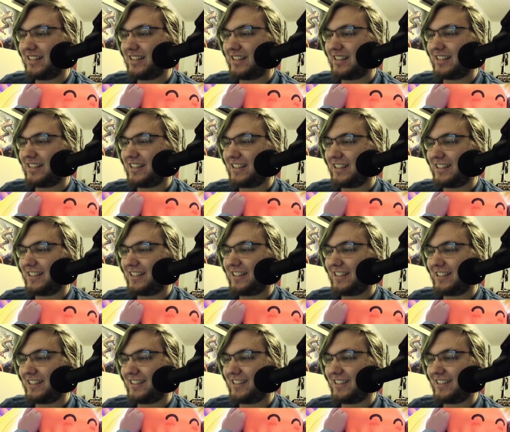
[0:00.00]

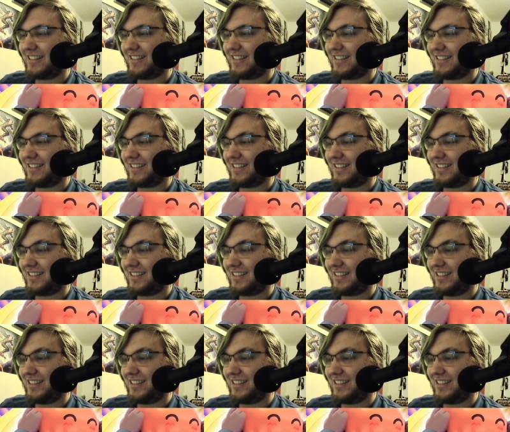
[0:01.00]
[no speech]